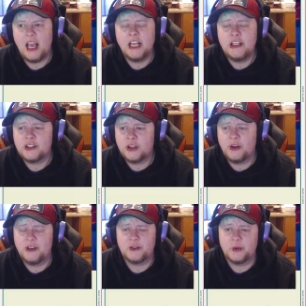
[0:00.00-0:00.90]
It is so
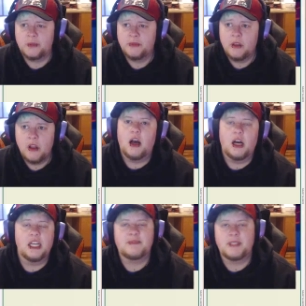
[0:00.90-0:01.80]
useful,
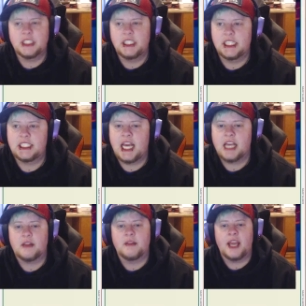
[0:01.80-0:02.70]
especially in this
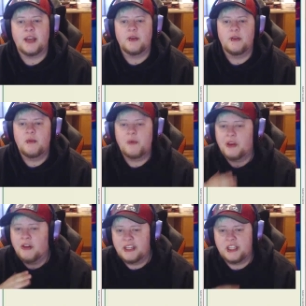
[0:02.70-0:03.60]
deck. Like with
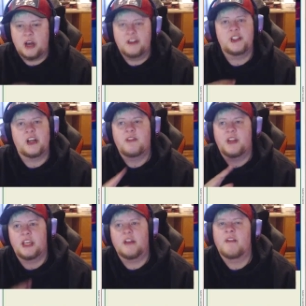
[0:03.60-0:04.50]
all the Dawn
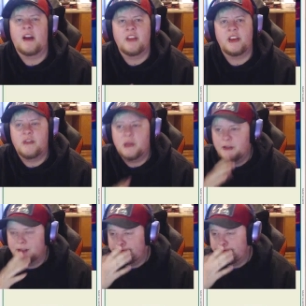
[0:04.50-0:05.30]
shuffling around that you can do.